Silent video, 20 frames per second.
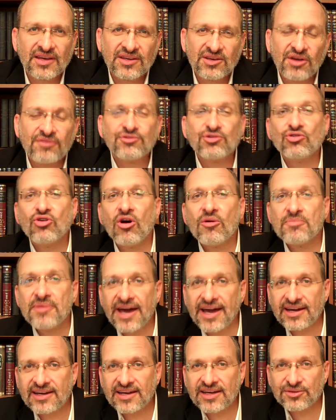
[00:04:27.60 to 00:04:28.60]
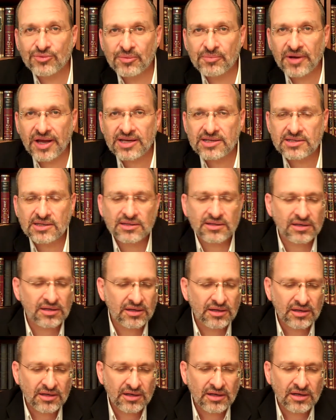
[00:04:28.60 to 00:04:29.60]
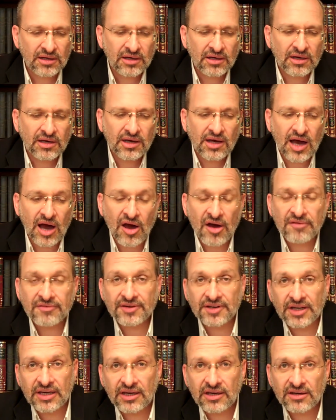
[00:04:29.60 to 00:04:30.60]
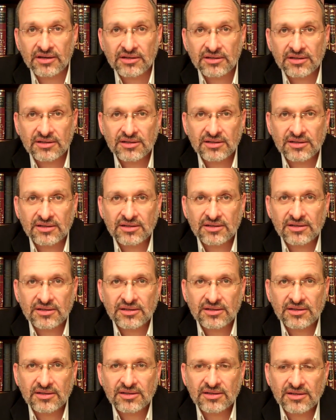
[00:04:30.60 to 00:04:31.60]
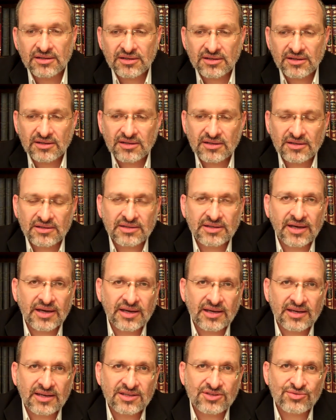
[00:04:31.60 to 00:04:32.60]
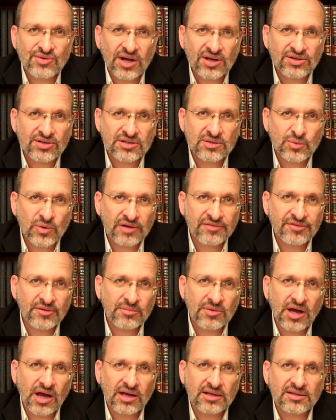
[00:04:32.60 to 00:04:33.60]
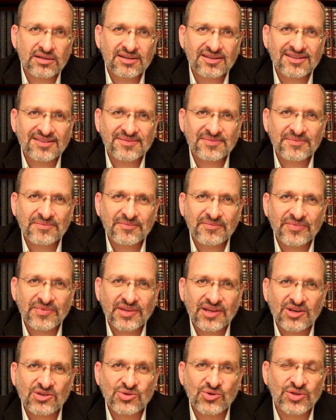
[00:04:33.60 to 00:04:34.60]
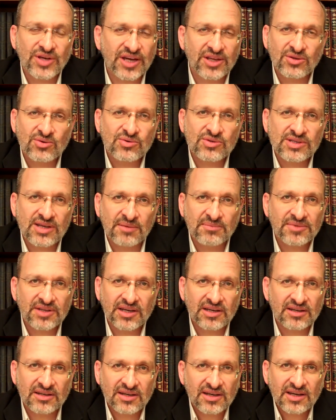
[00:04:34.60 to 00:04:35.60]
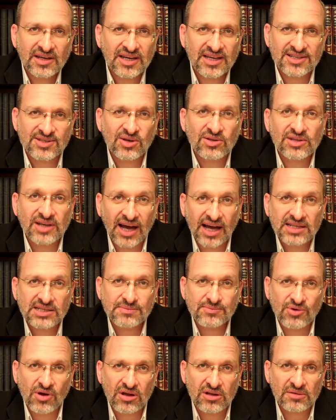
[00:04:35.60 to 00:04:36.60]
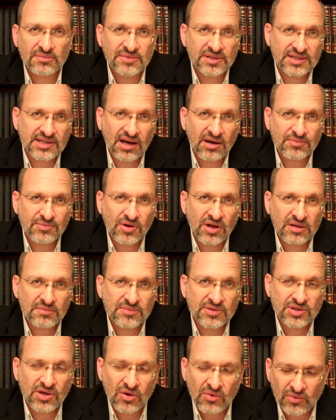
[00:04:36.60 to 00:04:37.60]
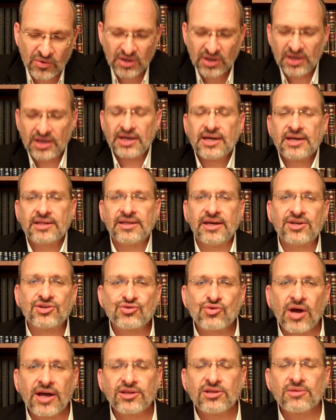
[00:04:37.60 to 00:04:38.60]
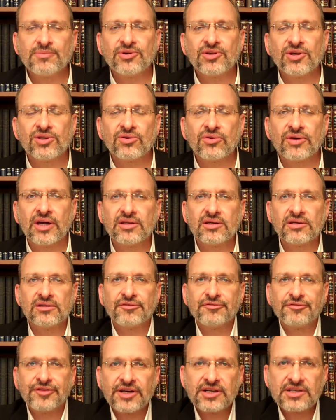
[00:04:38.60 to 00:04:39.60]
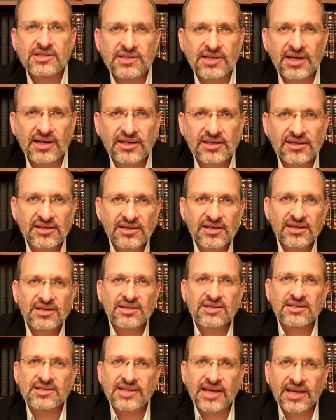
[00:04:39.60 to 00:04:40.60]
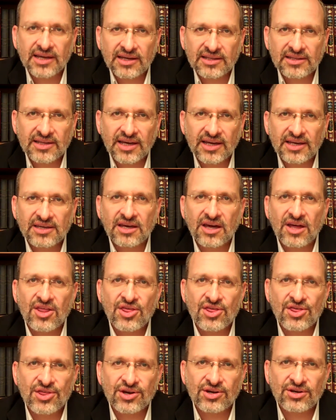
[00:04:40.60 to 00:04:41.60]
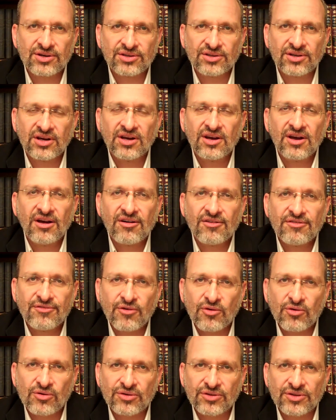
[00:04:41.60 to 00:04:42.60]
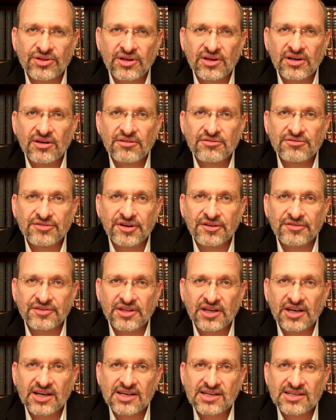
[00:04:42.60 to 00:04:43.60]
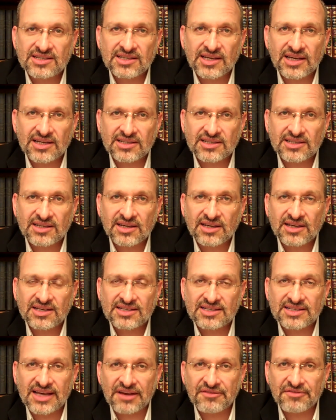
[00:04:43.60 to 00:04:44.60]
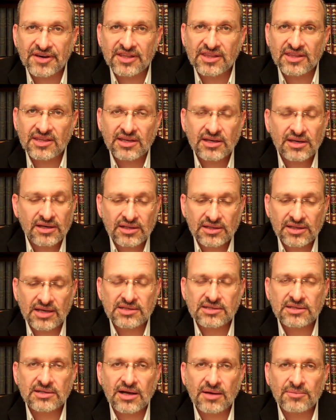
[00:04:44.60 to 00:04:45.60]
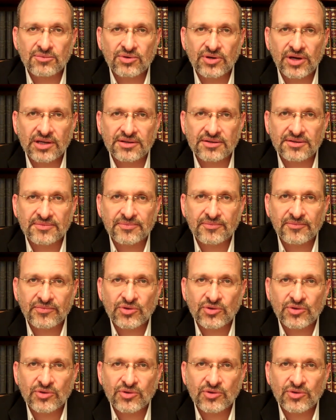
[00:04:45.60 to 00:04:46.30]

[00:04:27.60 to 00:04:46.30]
You have to go back and replace it. However, here, the instructions were from God. So they know something. It's not God's problem. It's our problem. So they try to put it together the first day, second day, third, fourth, fifth, sixth, seventh. Doesn't come together.